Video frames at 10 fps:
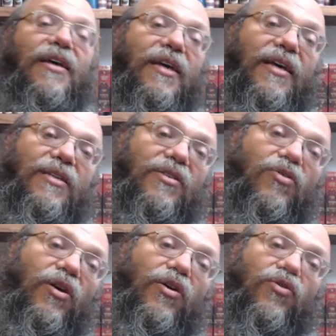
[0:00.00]
is
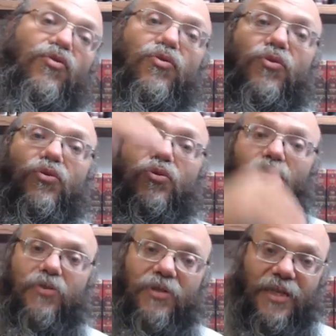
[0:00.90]
going through
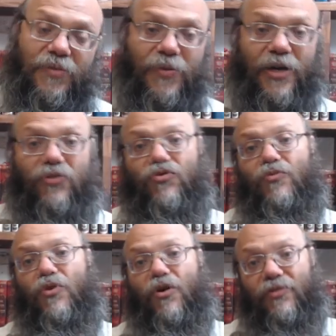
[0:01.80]
the spectrum
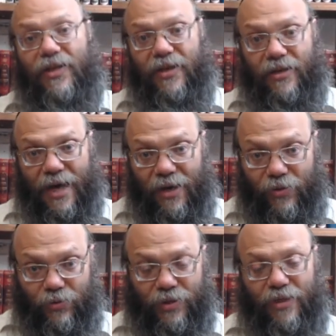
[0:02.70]
of the
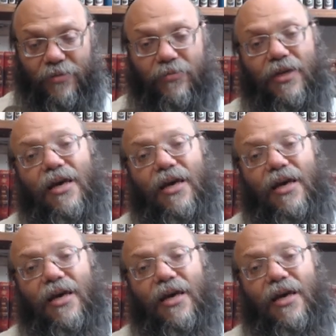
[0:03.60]
Akudim,